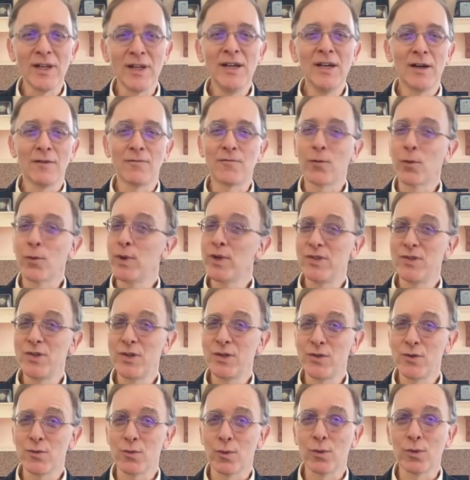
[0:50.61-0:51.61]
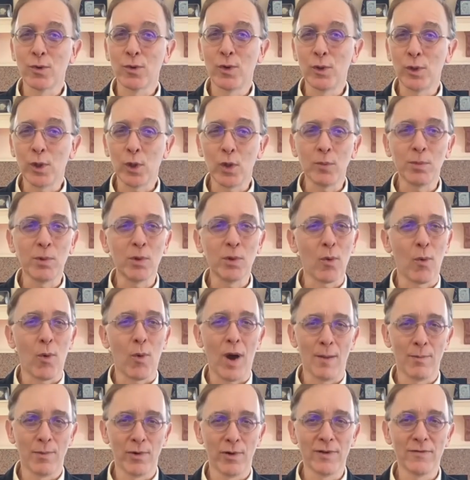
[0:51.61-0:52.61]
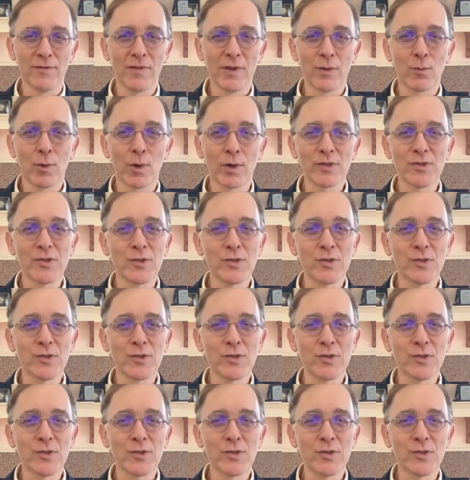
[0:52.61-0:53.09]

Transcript: a 46-year-old global cooperative that works